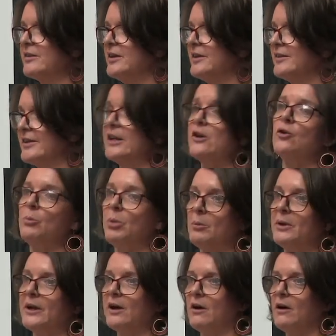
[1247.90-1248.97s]
single
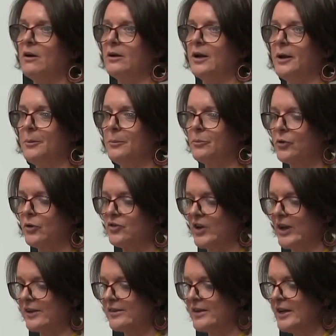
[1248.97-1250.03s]
public art
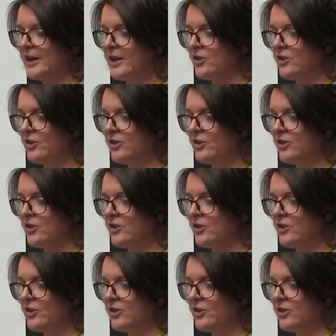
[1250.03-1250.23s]
project